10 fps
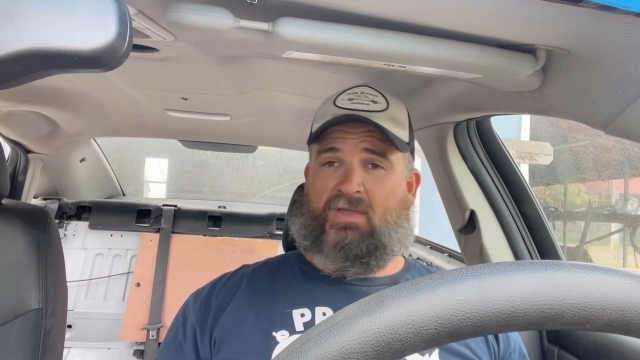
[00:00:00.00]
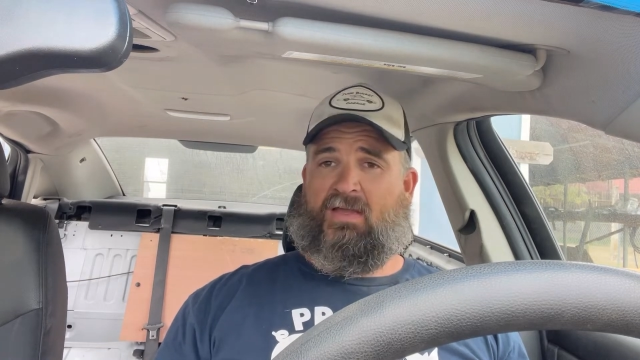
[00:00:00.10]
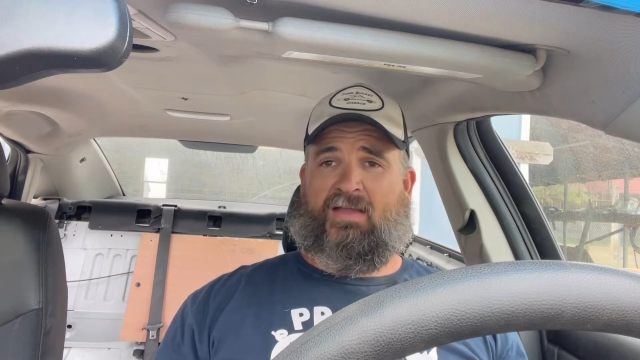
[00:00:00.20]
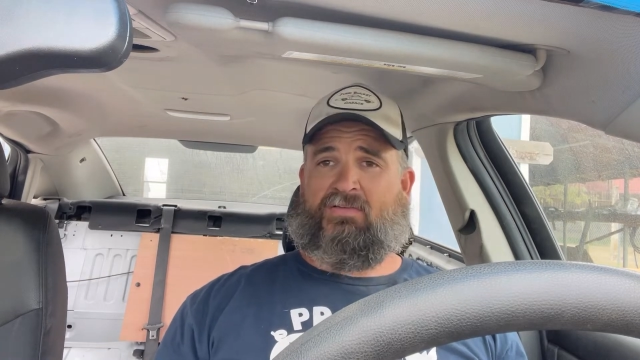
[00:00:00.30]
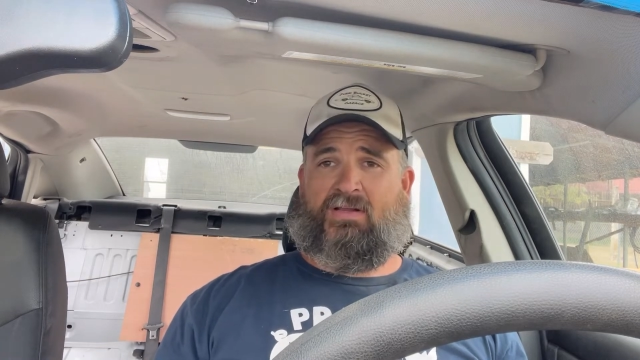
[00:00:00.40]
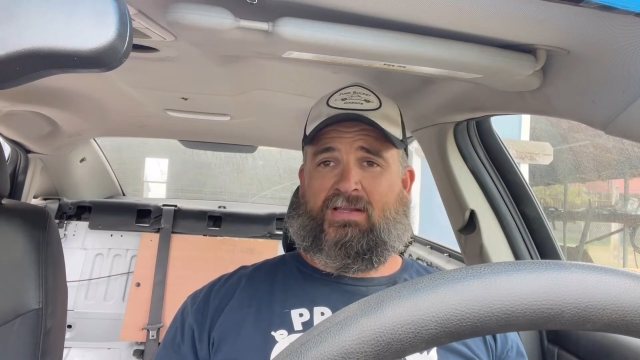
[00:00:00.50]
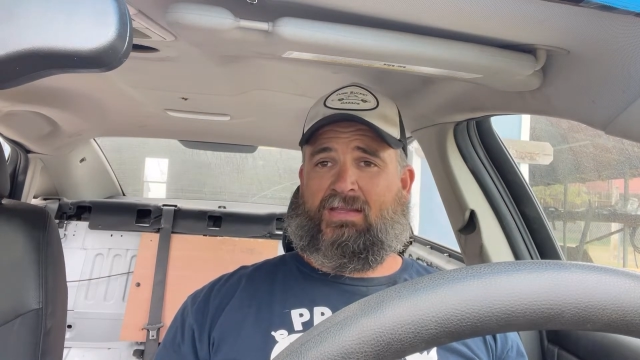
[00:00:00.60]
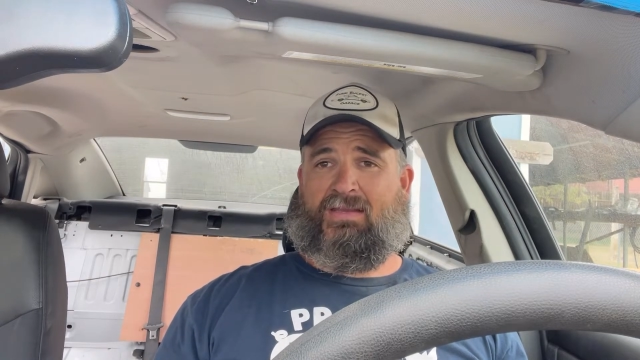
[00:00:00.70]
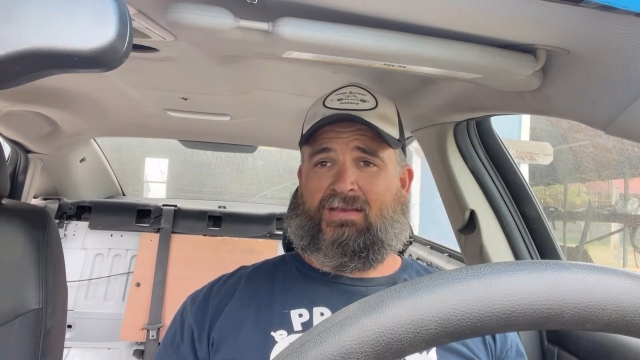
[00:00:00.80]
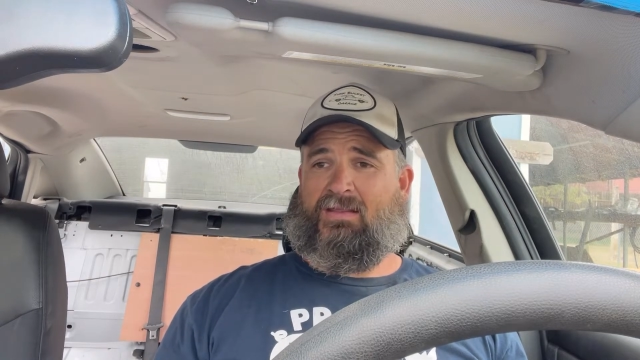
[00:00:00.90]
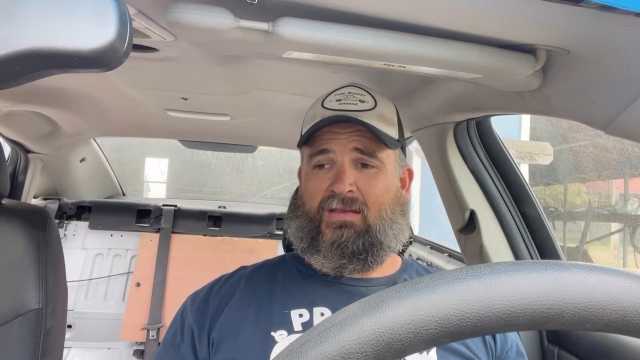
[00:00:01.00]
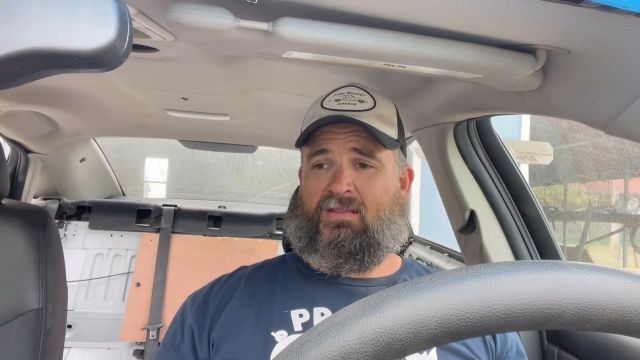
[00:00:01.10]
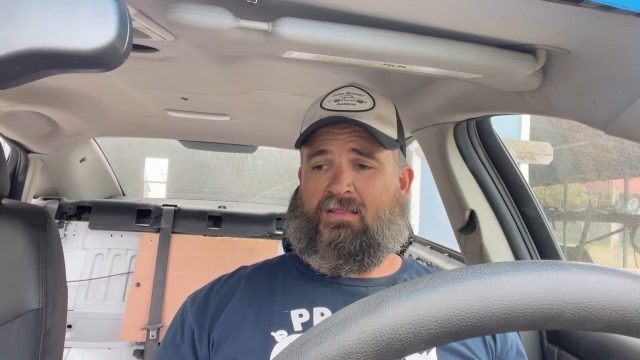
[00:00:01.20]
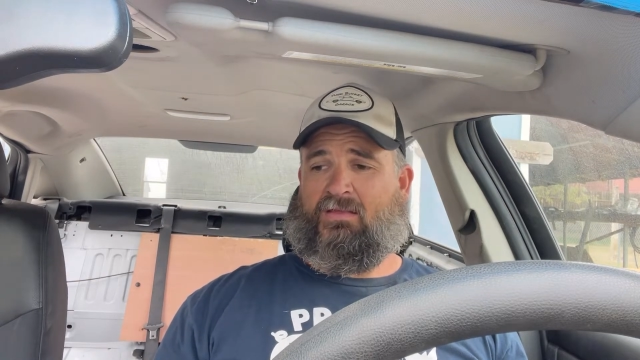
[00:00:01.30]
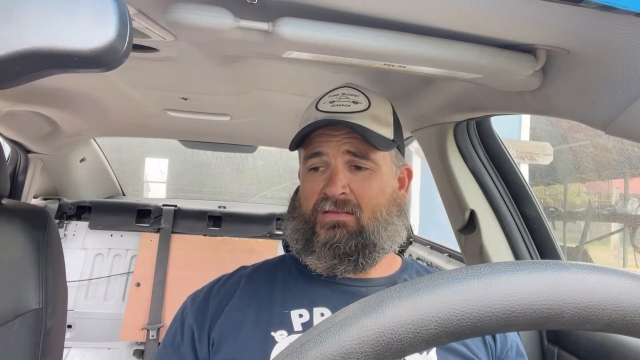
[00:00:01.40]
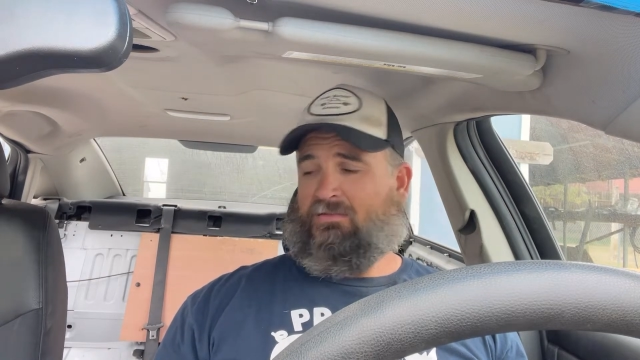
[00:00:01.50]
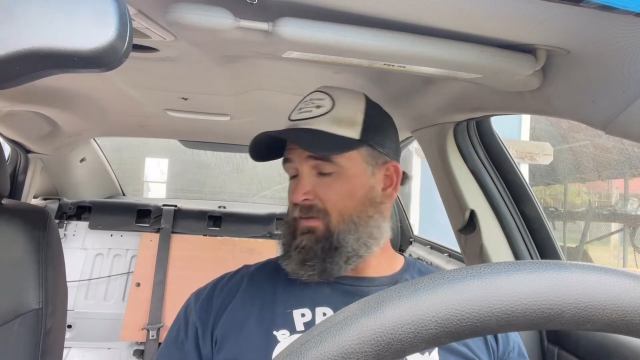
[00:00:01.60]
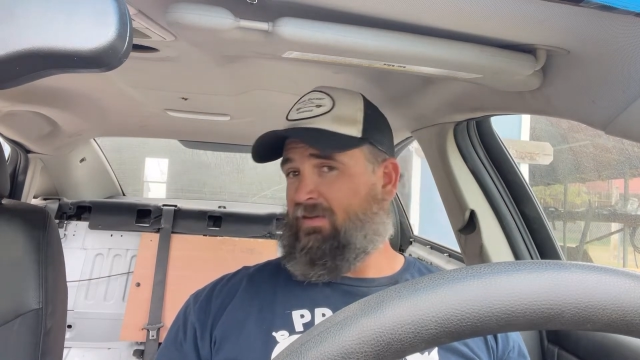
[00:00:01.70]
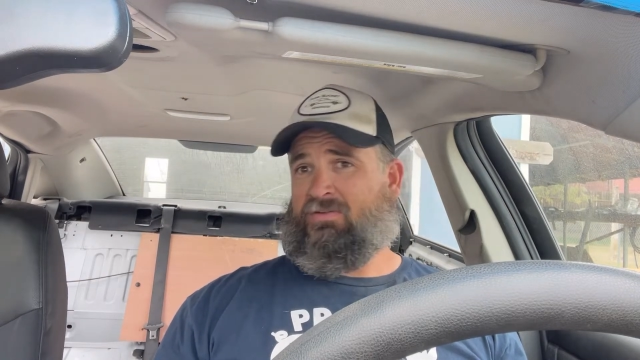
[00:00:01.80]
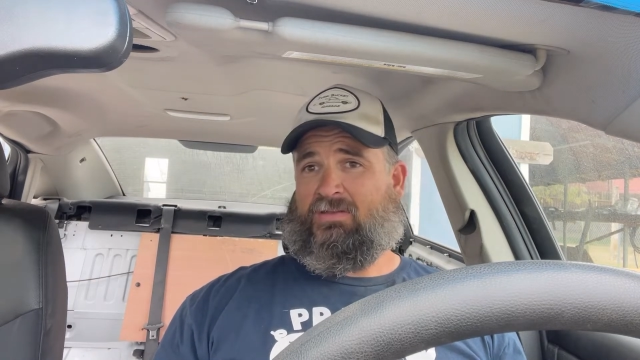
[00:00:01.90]
I haven't cleaned anything.
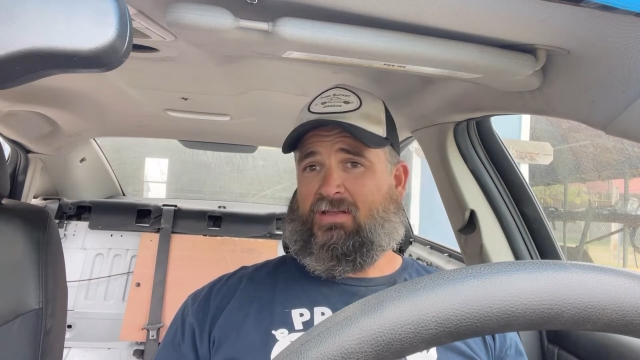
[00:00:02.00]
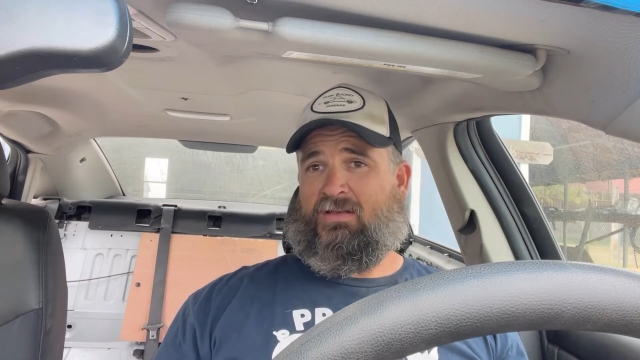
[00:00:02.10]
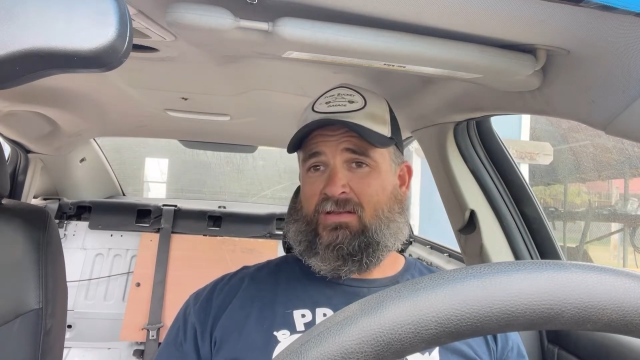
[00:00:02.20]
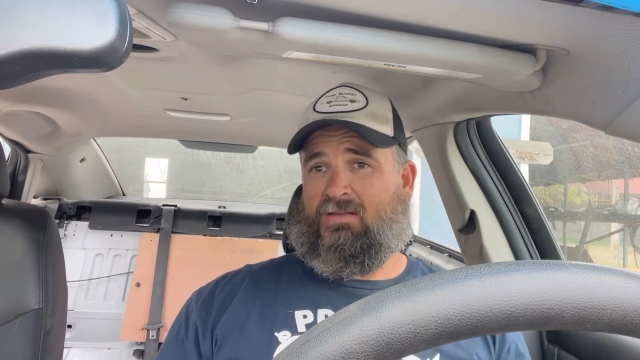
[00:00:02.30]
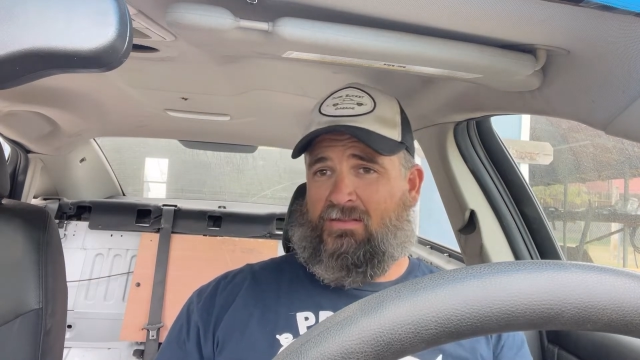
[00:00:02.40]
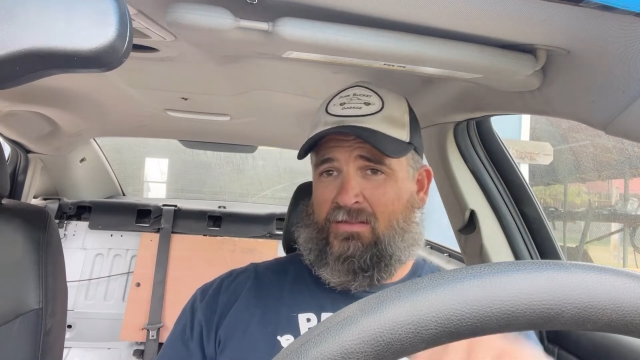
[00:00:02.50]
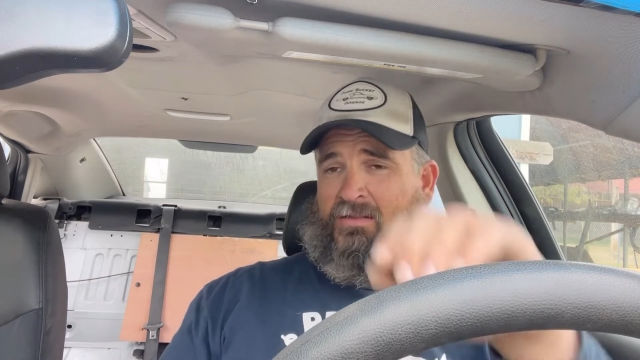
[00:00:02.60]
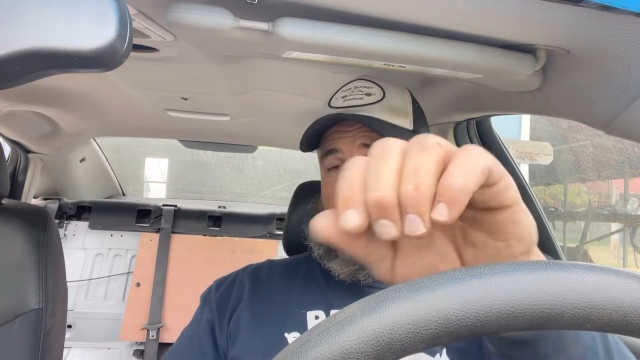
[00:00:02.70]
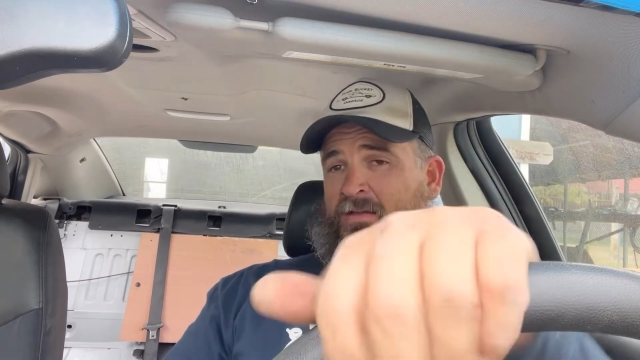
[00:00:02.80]
I haven't done anything.